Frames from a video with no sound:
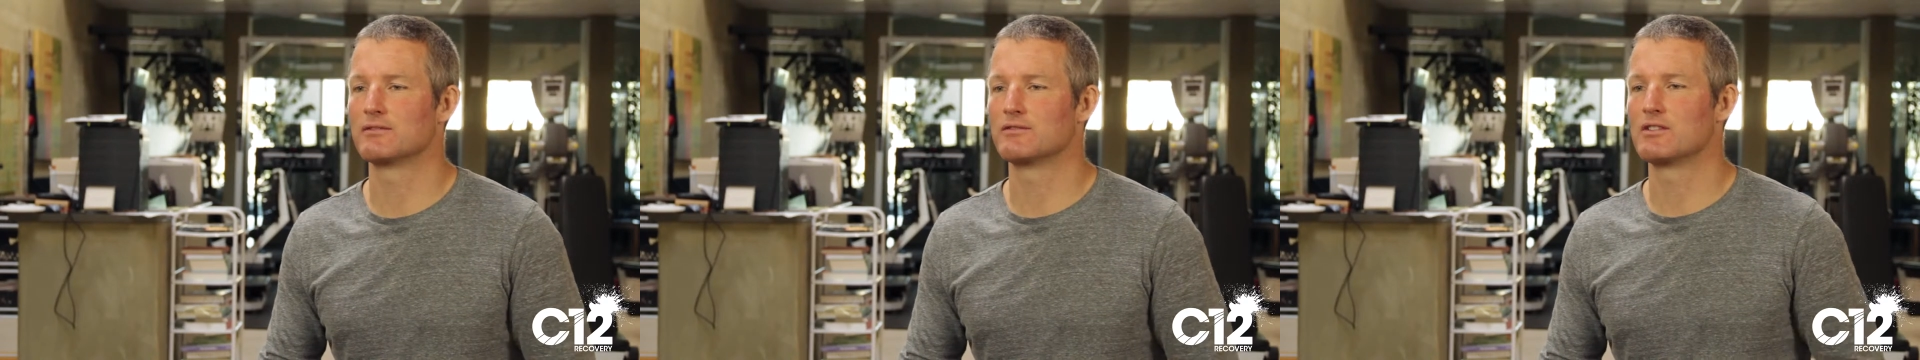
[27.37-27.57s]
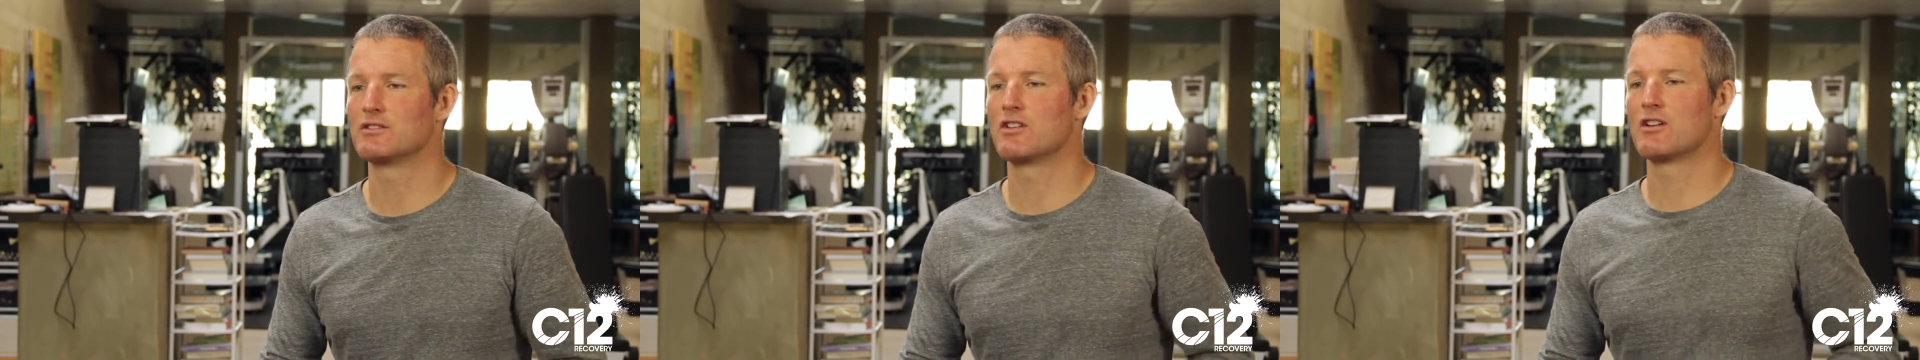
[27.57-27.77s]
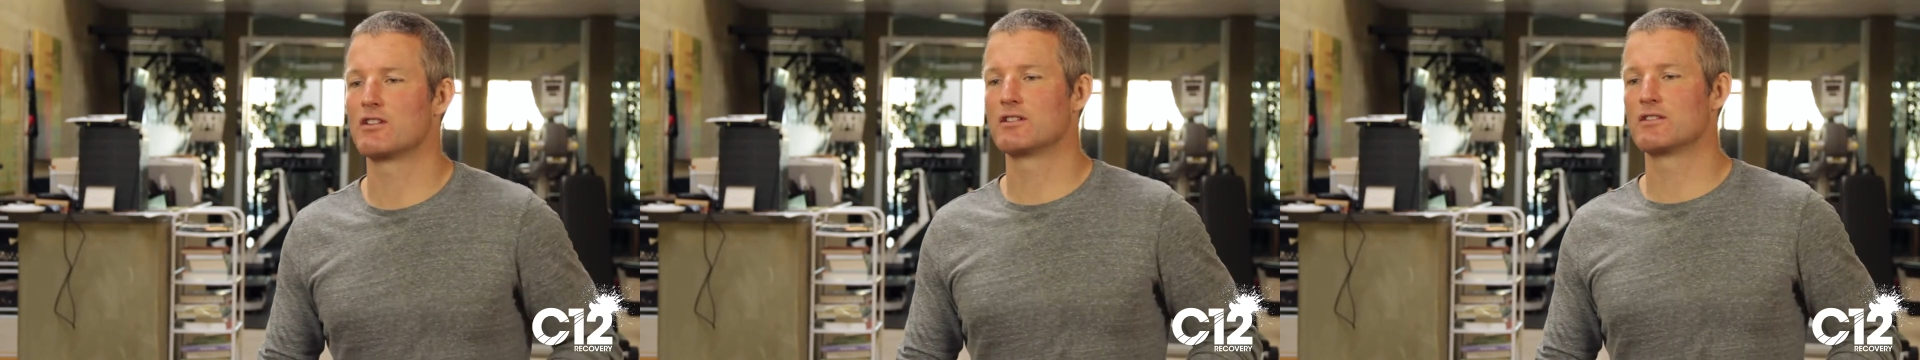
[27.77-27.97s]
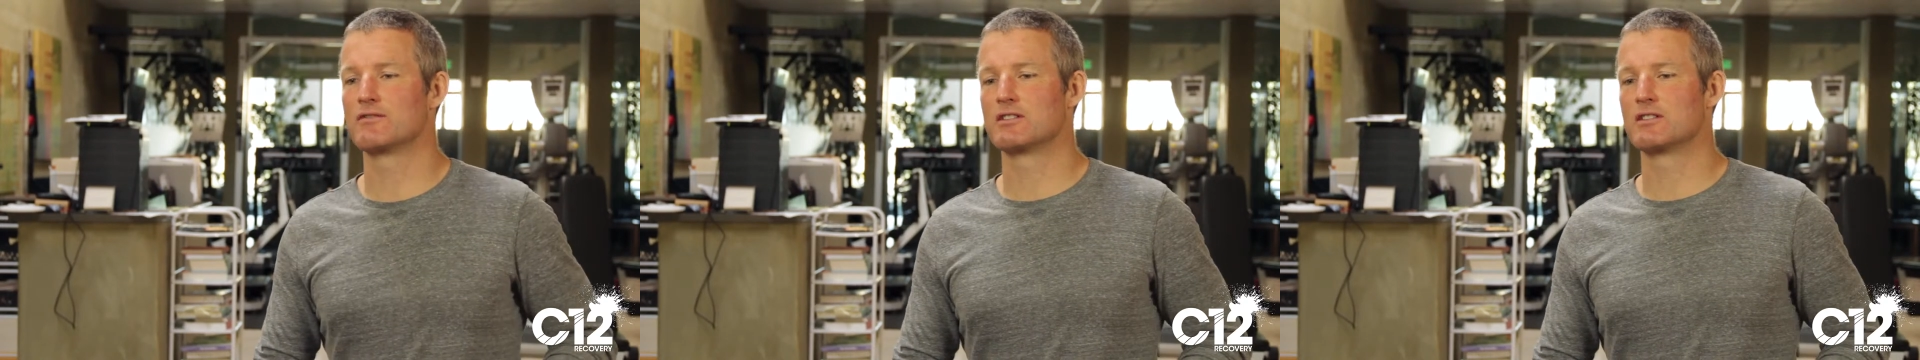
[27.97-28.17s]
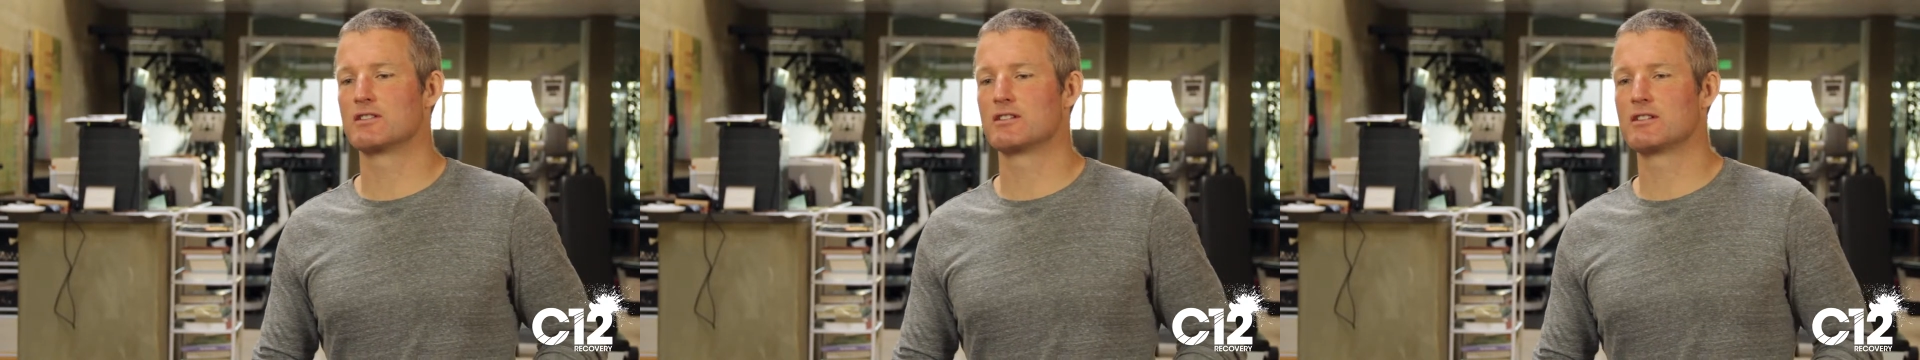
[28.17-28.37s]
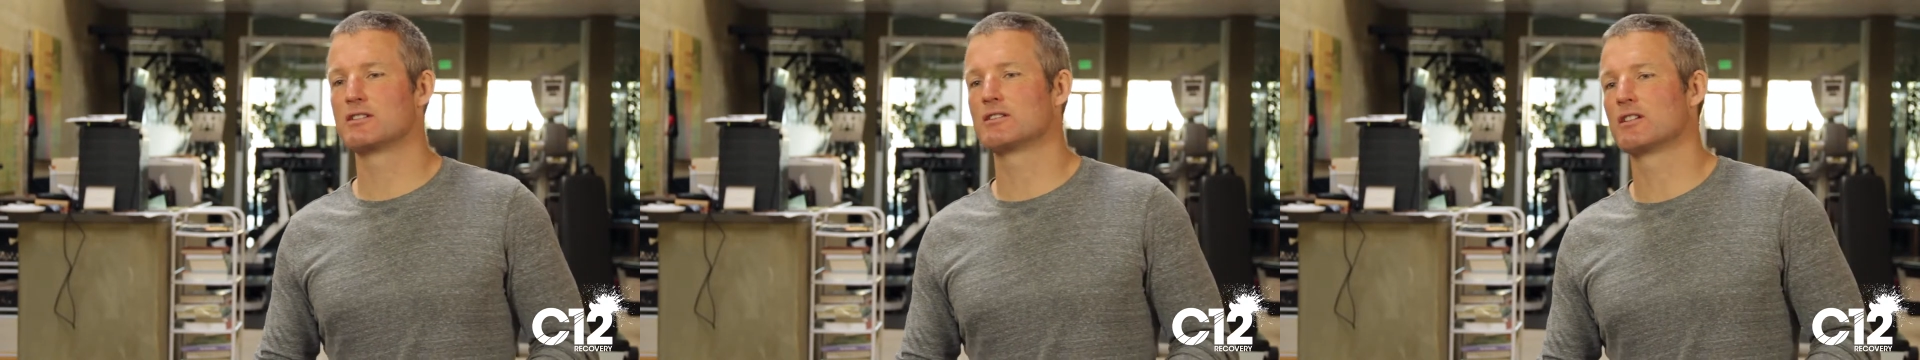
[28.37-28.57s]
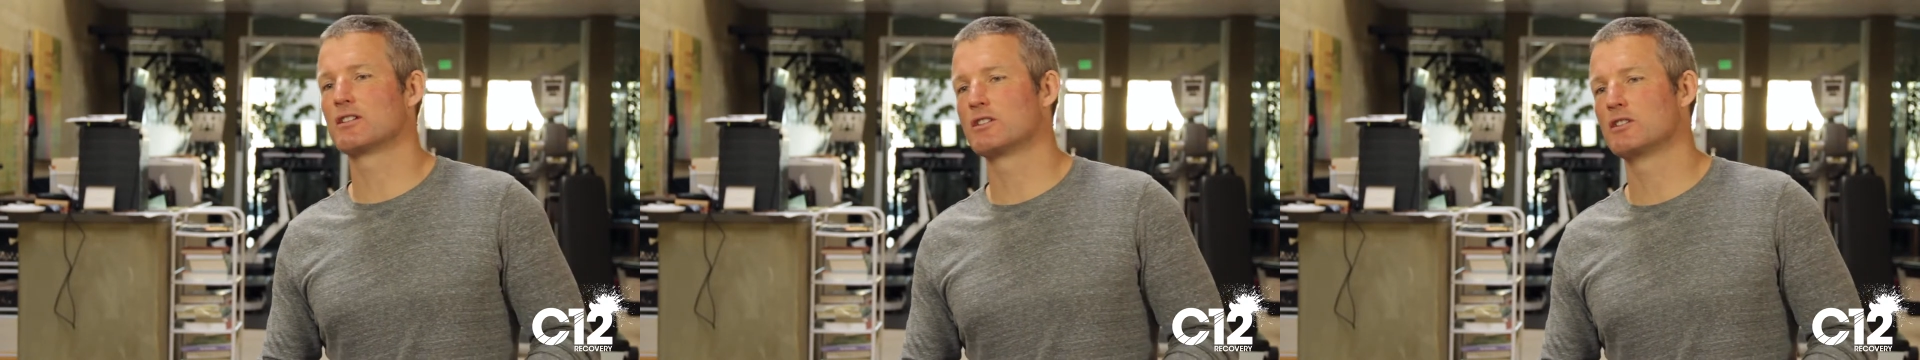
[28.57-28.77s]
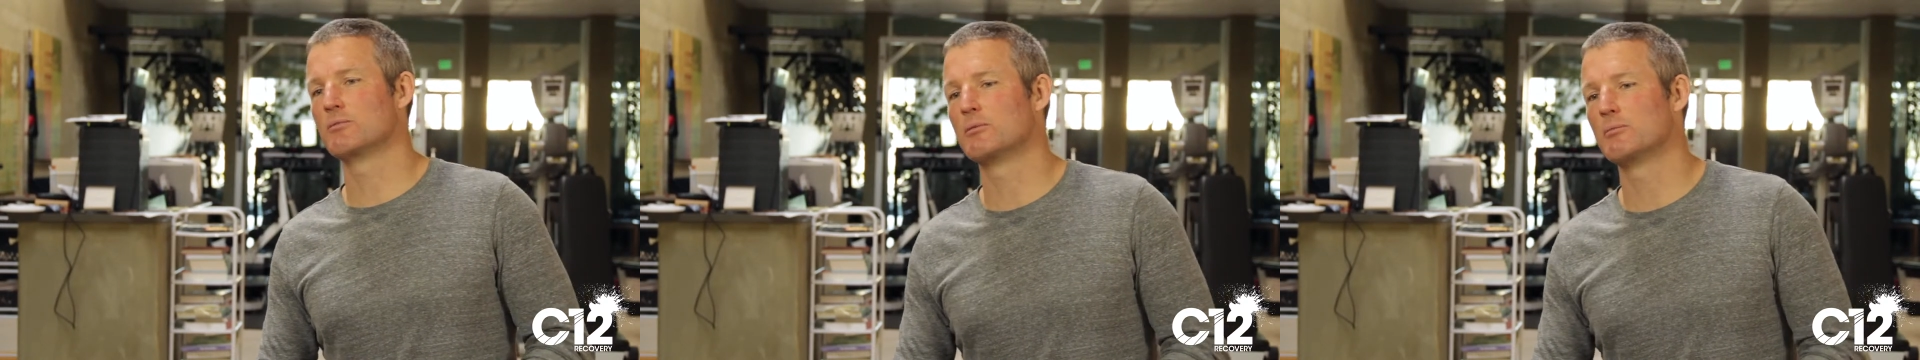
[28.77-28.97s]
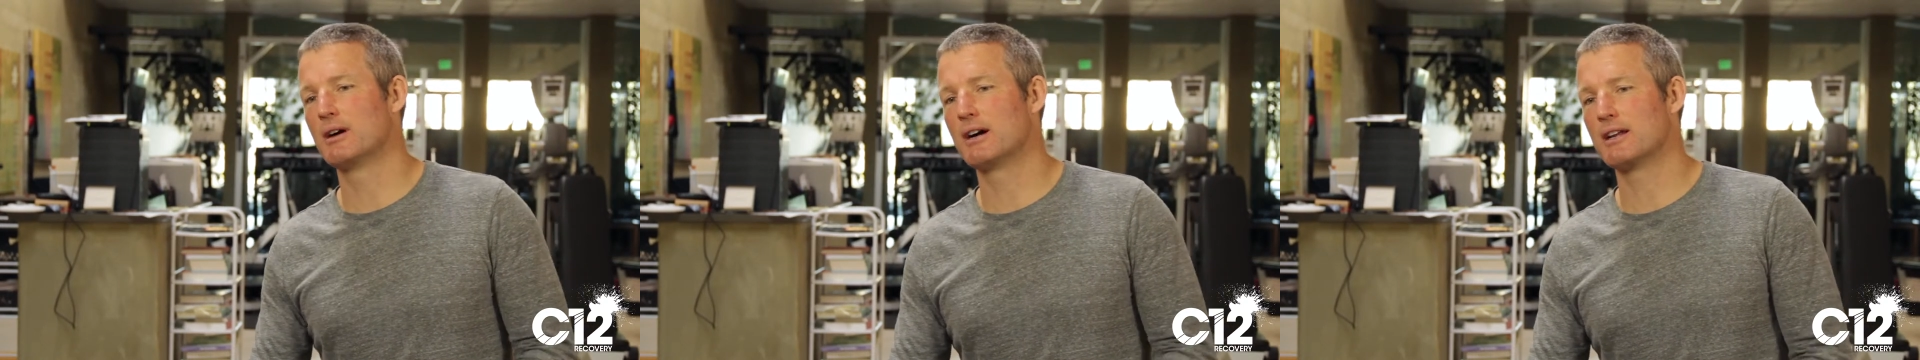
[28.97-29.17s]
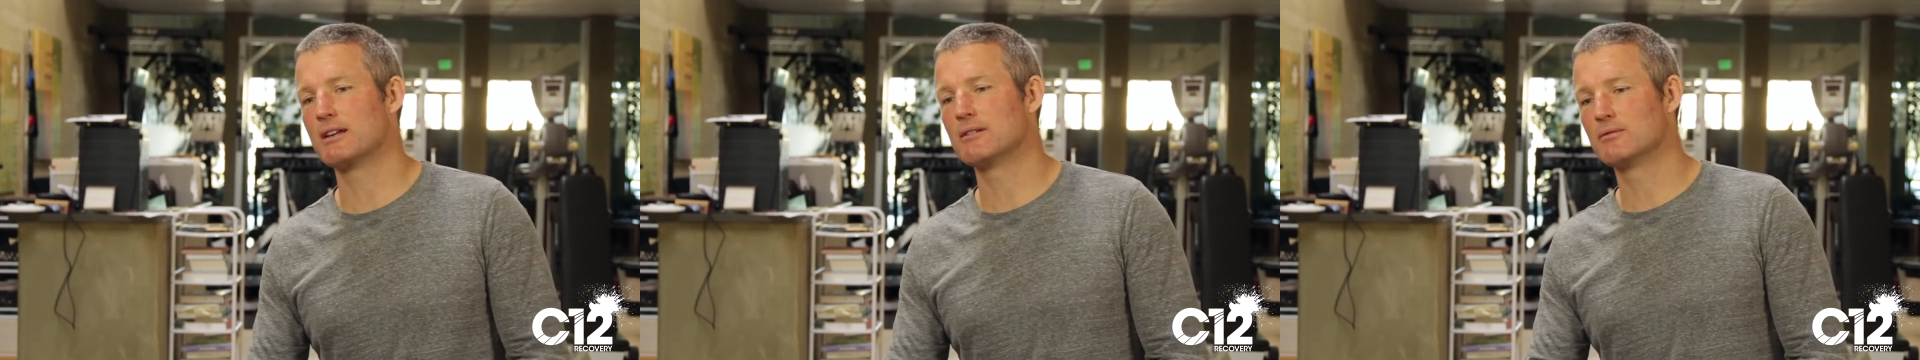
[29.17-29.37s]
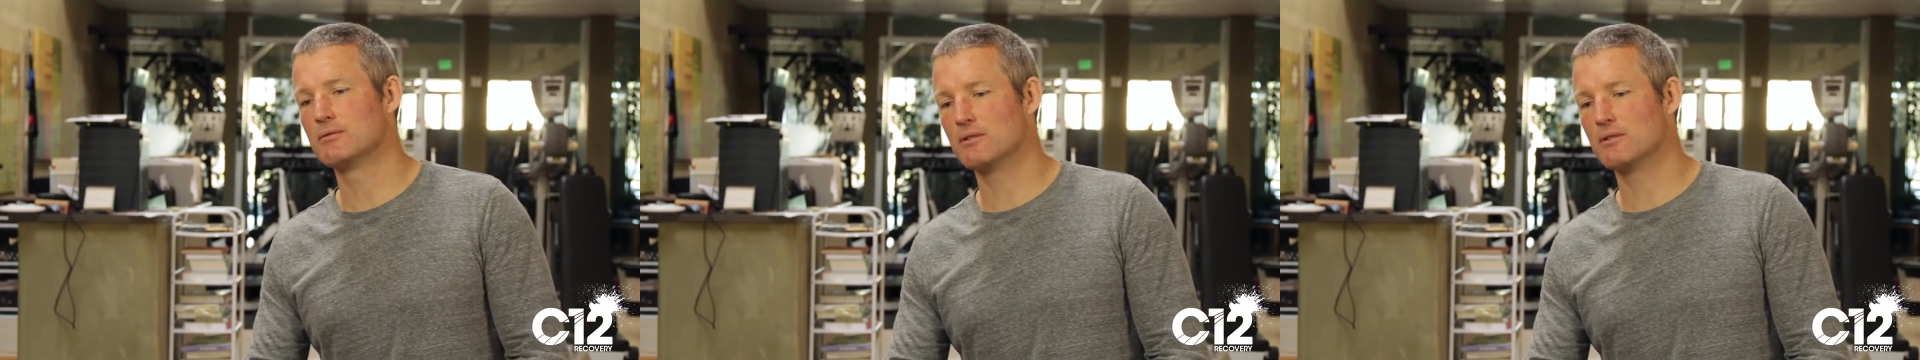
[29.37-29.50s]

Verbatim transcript: of degenerative disease on the human body,